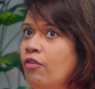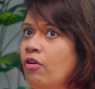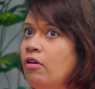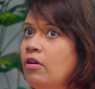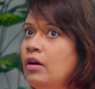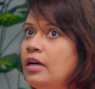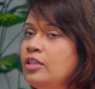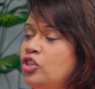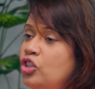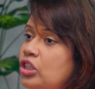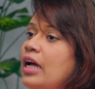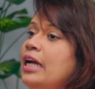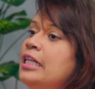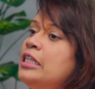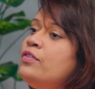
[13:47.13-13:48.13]
for a
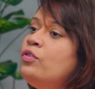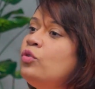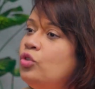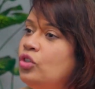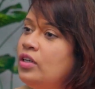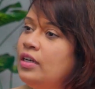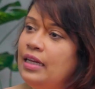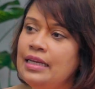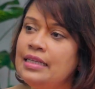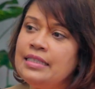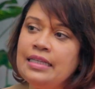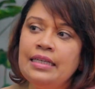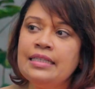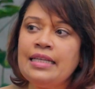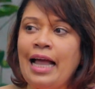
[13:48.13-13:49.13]
child's future, real
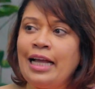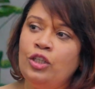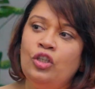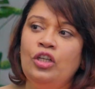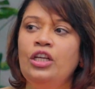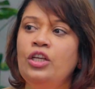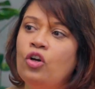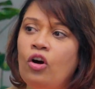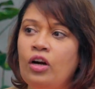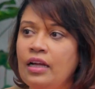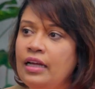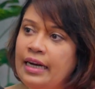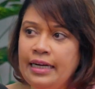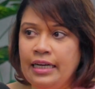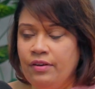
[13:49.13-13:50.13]
estate is actually not a
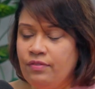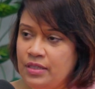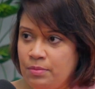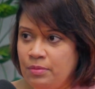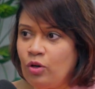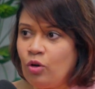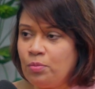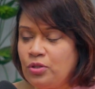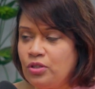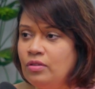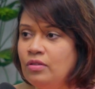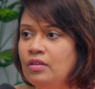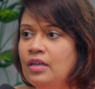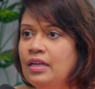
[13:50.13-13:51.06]
great investment option.